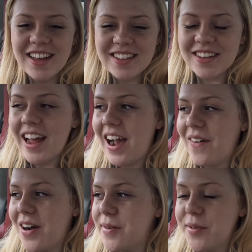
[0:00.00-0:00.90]
So
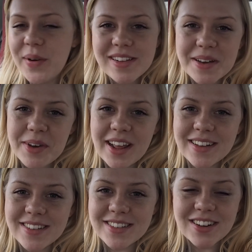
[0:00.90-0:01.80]
now I'm on my way to get my
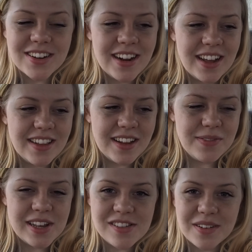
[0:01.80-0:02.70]
nails done and then
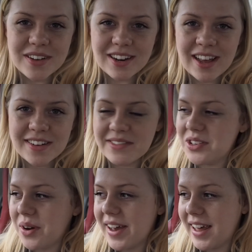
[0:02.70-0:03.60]
me and Joe are going to head over
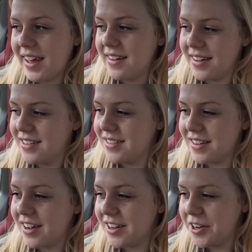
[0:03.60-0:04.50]
to IKEA.
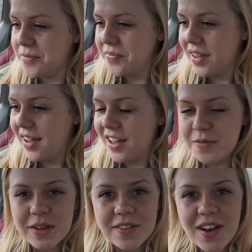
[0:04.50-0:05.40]
So
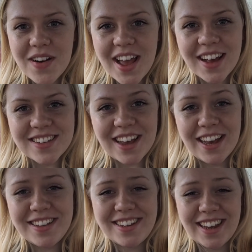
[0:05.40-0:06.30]
it's been a very
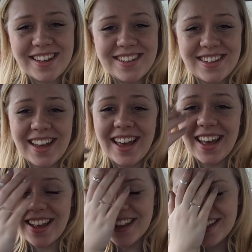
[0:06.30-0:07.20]
exciting
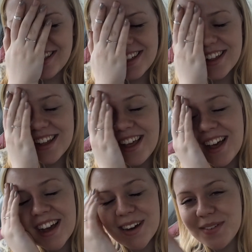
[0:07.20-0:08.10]
day.
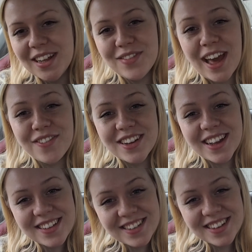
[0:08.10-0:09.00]
I can't believe Kevin
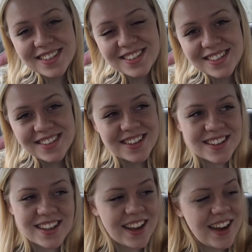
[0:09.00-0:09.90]
exists.
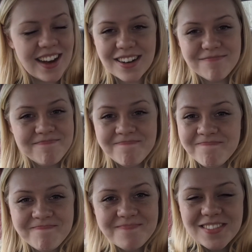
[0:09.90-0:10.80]
I can't.
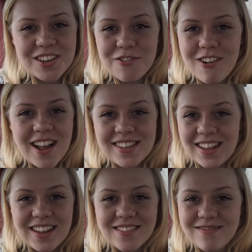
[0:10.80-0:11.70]
It's
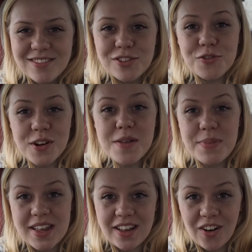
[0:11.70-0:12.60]
crazy. Street
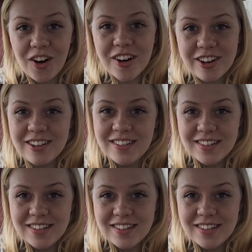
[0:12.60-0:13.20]
peacock.